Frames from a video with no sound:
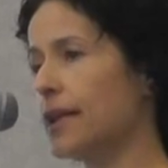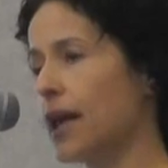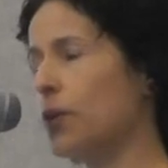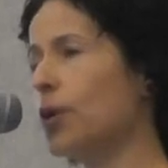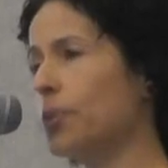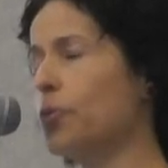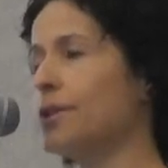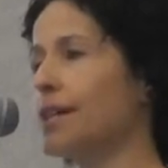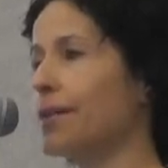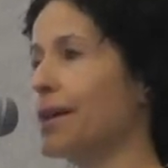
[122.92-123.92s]
And I want to
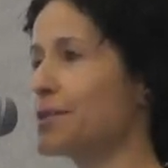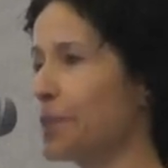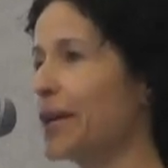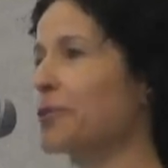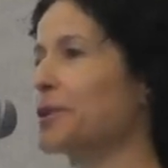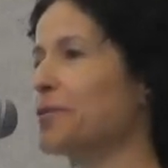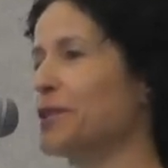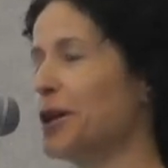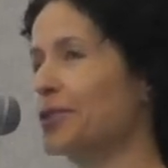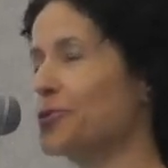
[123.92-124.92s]
point out, as a parent
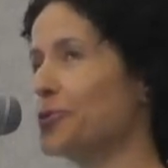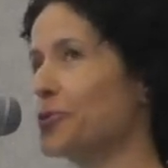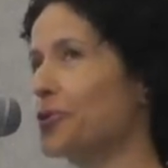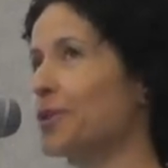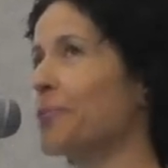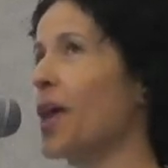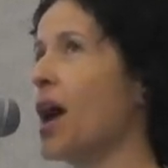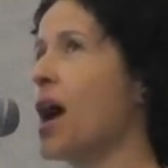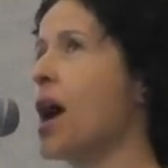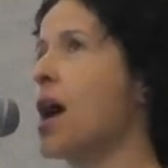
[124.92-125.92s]
of young children,
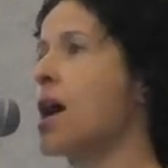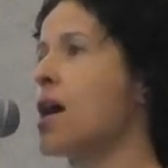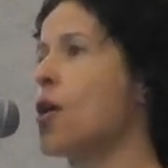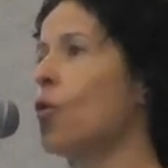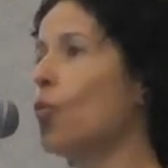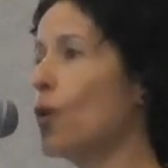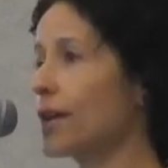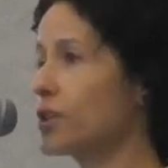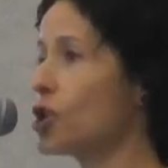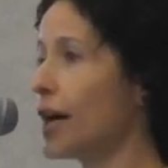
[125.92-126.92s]

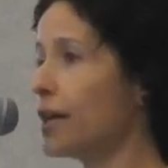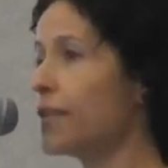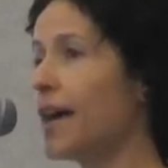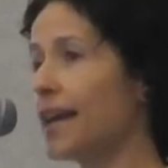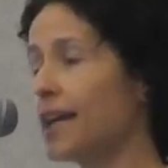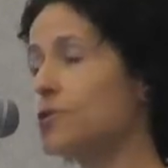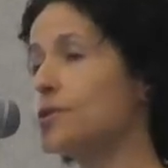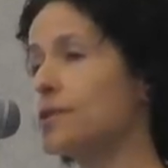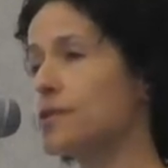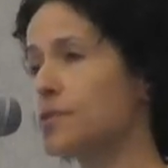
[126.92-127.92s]
when a child that age
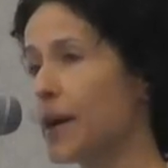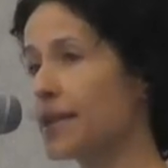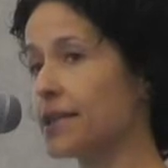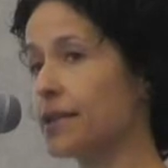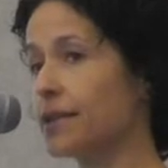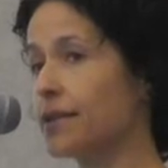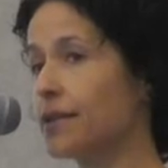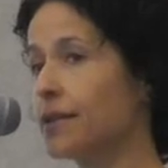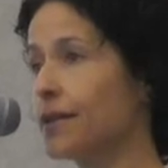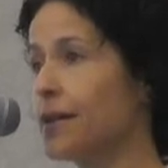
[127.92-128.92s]
is suspended,
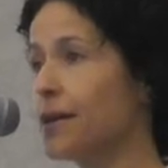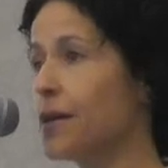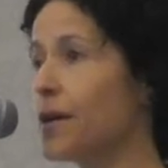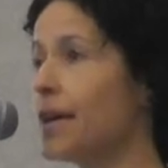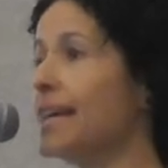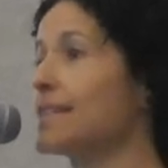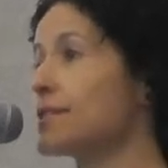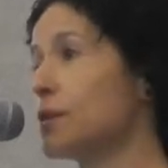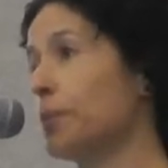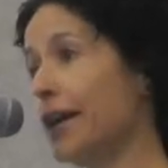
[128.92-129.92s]
it
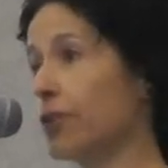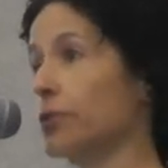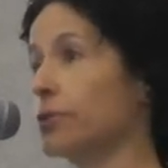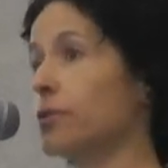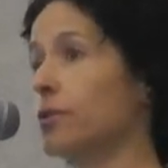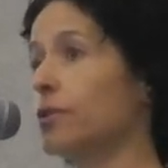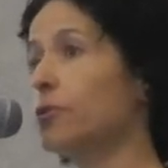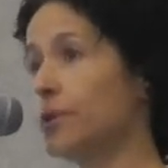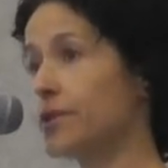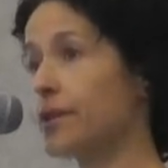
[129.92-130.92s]
is the parent
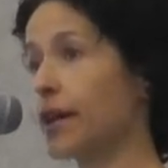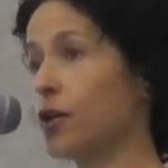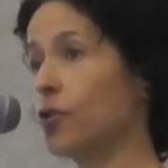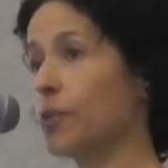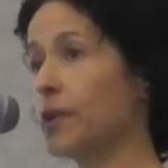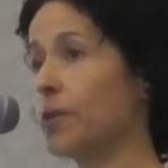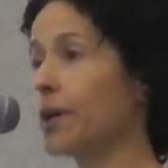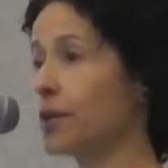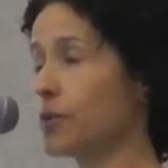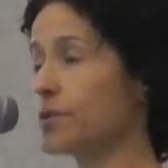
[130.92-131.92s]
who is staying home with them
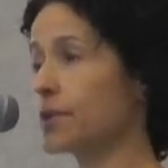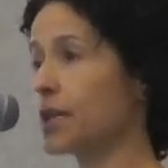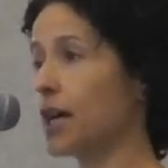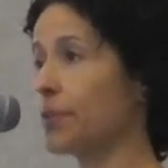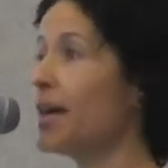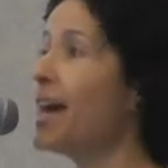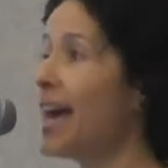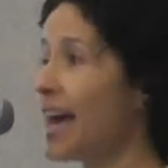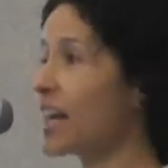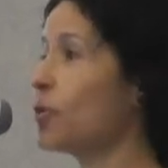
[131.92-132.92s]
and losing time.
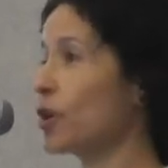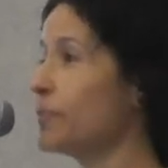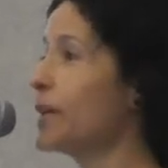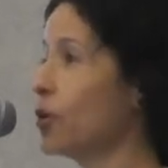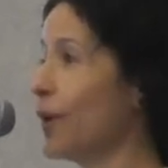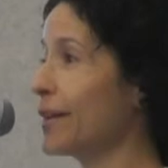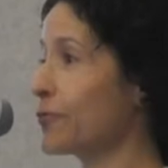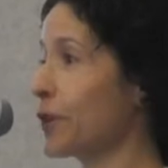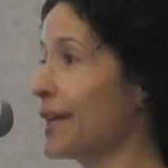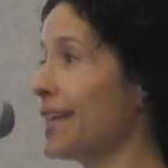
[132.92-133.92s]
And I want to be quite
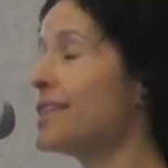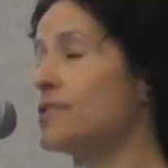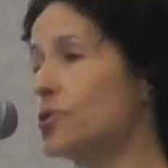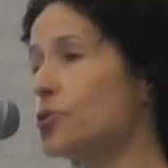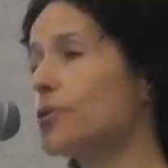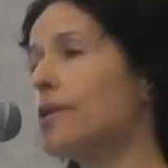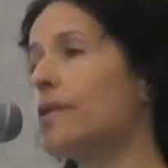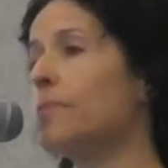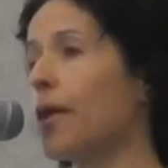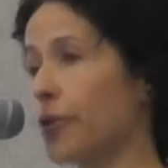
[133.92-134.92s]
frank, it is usually
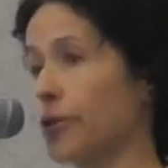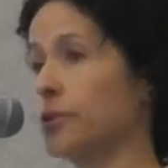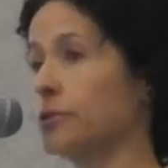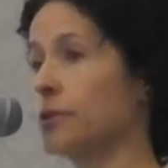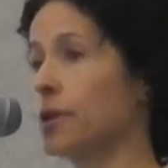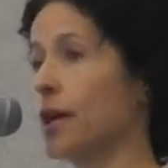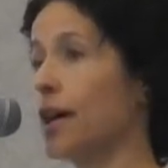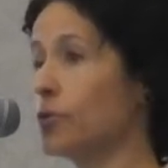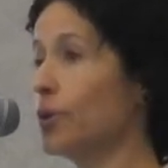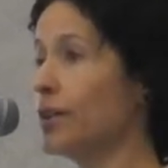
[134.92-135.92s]
the mother.
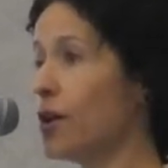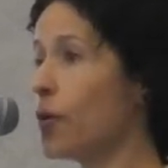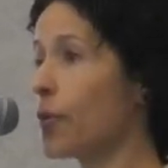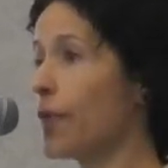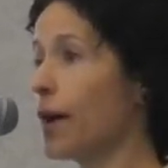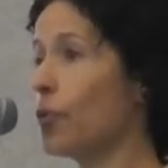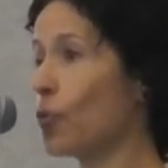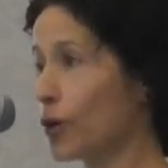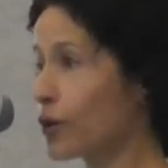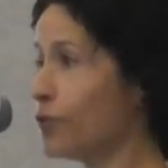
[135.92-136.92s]
And we know
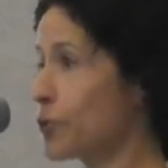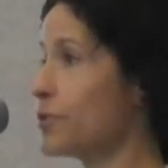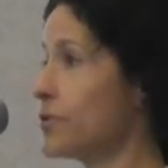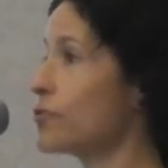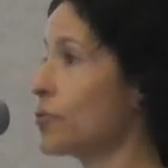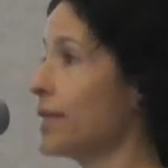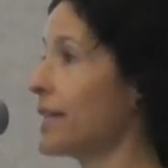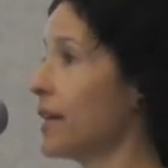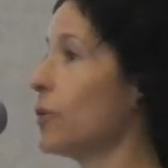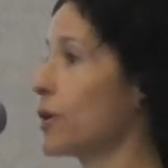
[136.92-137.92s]
that workforces
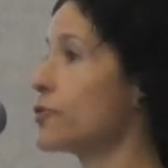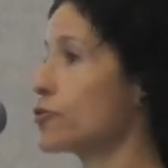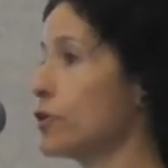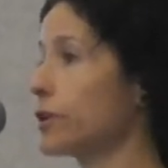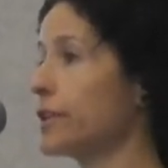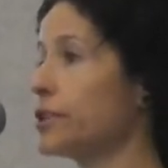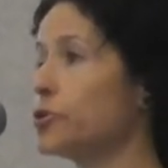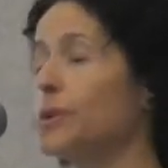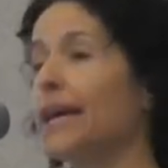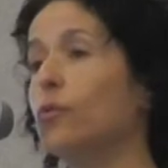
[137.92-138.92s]
right now are struggling
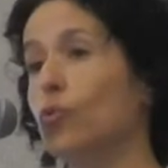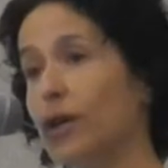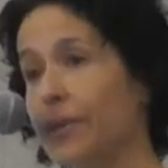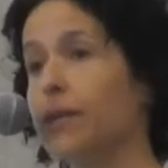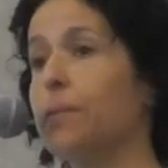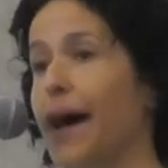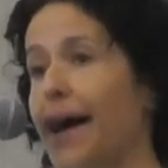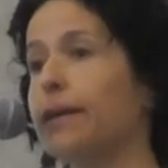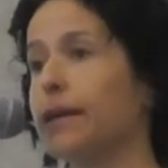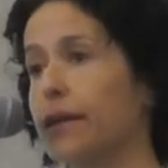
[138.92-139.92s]
to get women
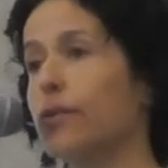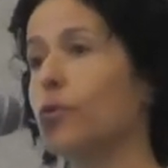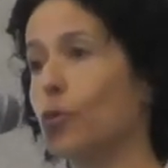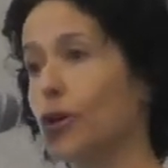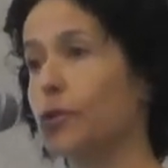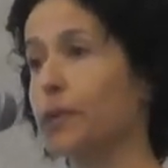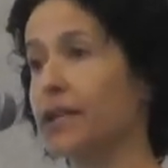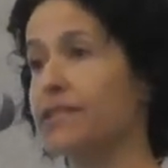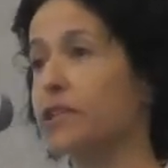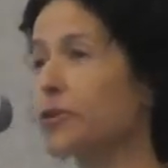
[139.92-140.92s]
back in the
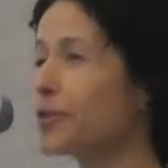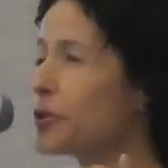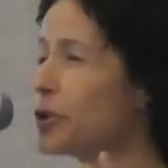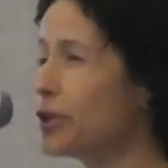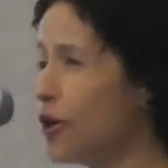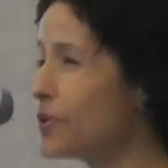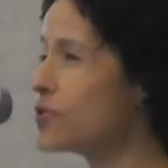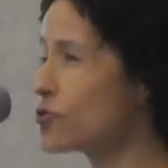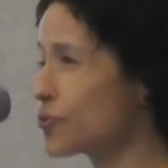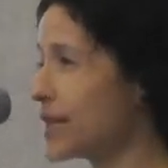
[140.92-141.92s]
workplace. They are at the
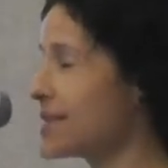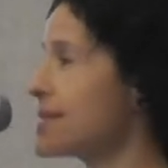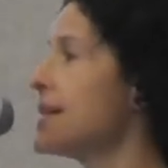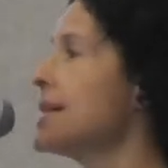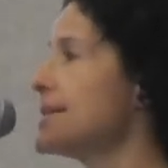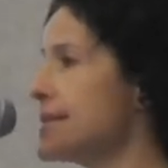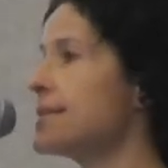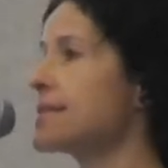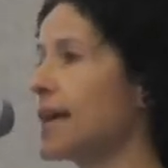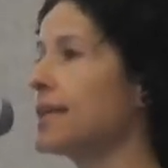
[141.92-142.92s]
lowest rates
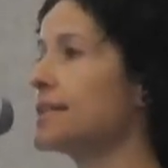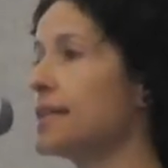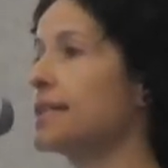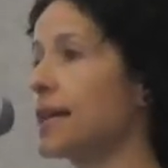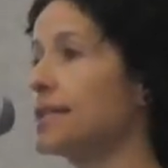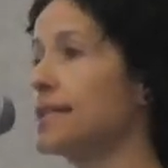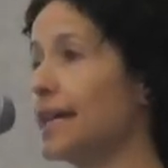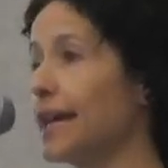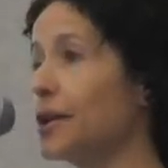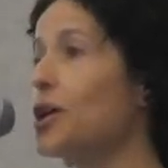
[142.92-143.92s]
since
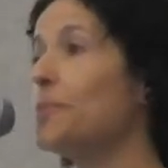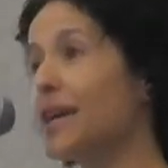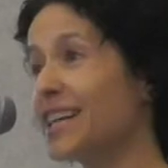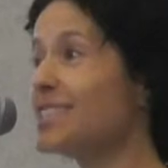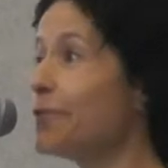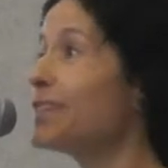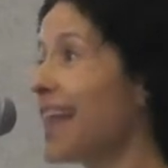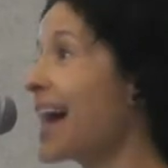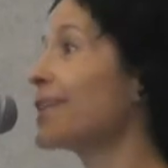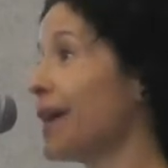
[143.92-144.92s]
1998 because of a
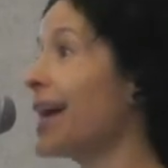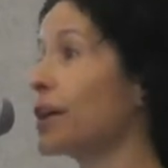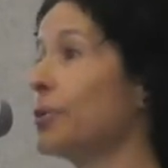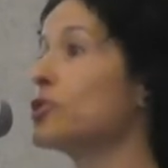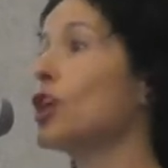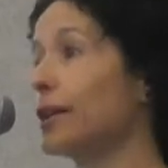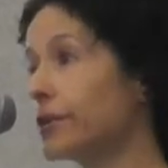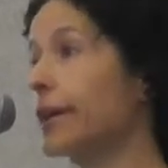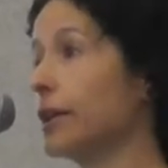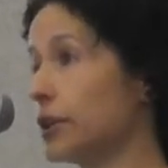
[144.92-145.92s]
lack of adequate
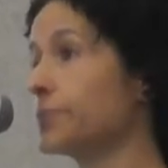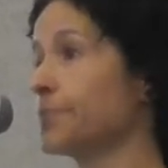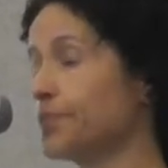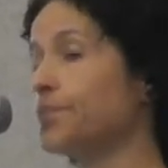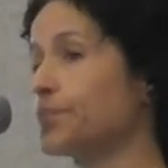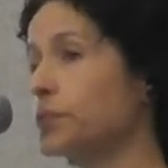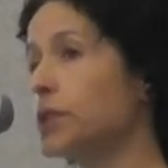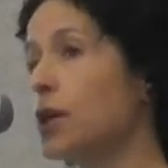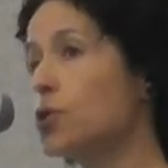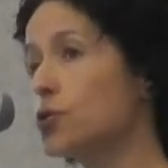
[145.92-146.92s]

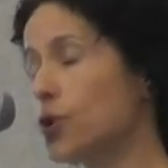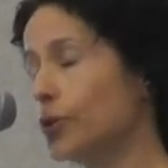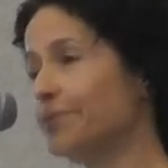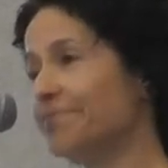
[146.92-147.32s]
childcare. So,